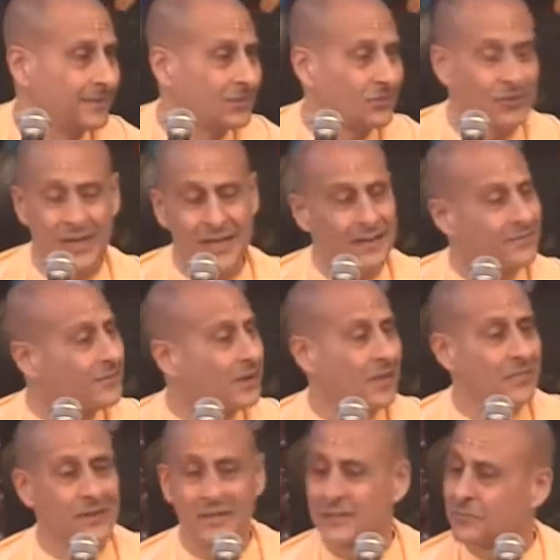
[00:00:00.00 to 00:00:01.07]
So I have
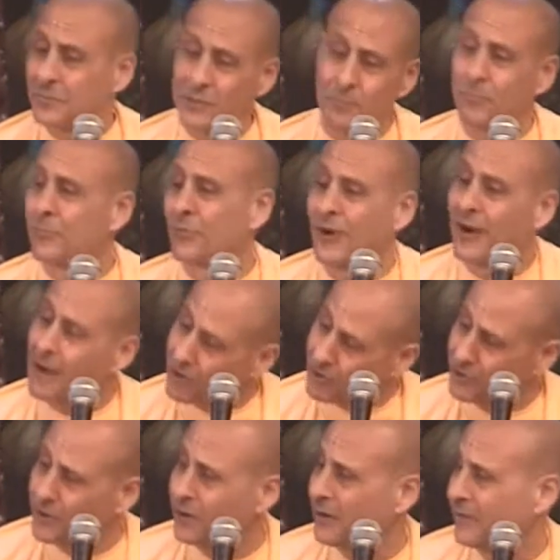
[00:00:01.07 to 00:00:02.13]
nothing to be
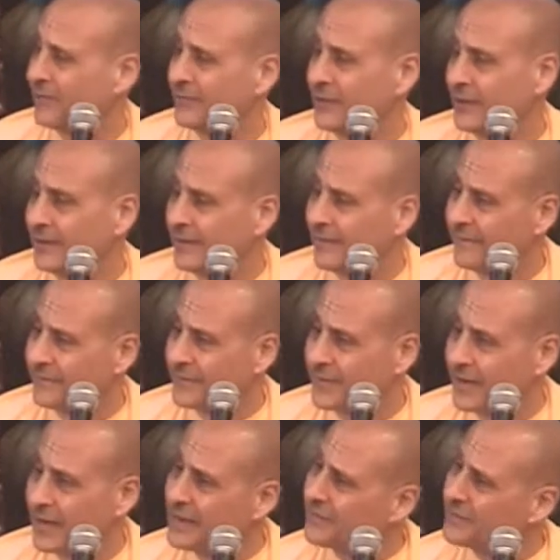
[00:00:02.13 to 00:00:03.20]
proud of.
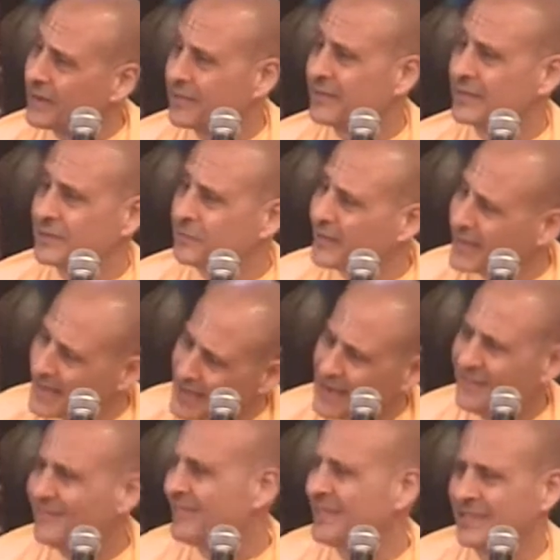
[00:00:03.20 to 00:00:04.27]
I have nothing to be
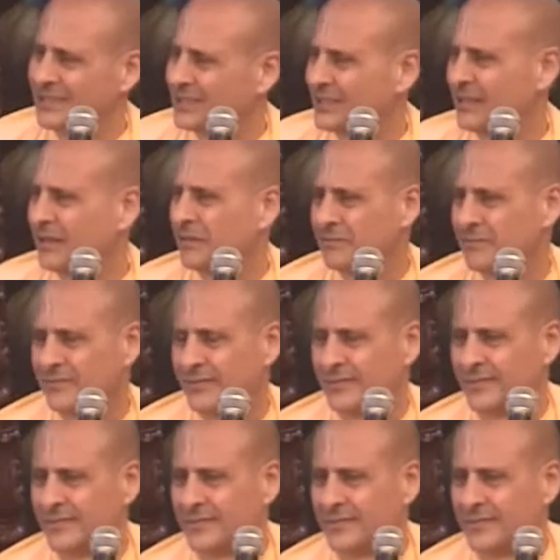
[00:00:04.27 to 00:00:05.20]
envious of.